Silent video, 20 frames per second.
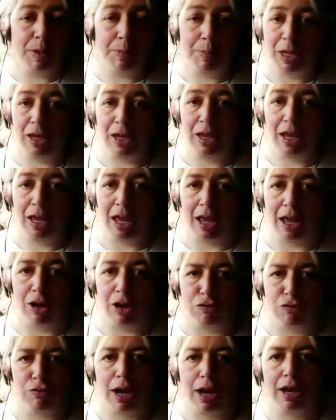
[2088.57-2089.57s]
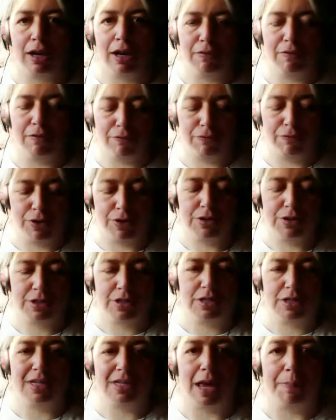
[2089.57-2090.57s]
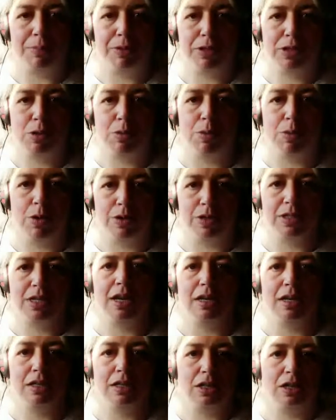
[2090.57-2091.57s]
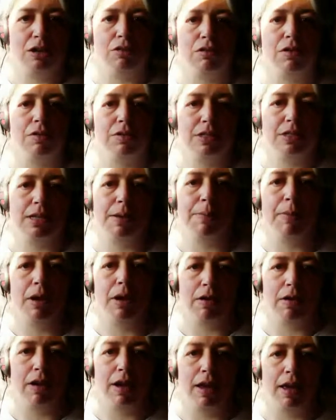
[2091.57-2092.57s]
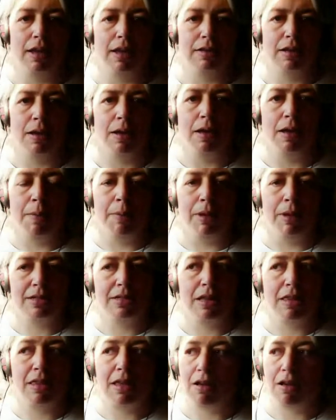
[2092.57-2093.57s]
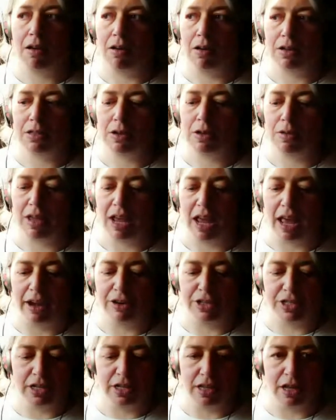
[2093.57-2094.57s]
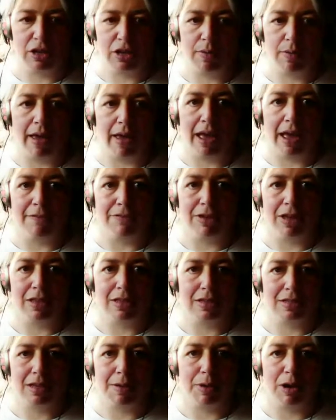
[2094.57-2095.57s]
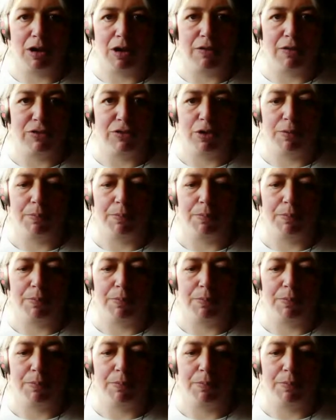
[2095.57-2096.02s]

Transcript: be a great first step towards getting to your own seminar, and because I think also the energy that you have at the seminar,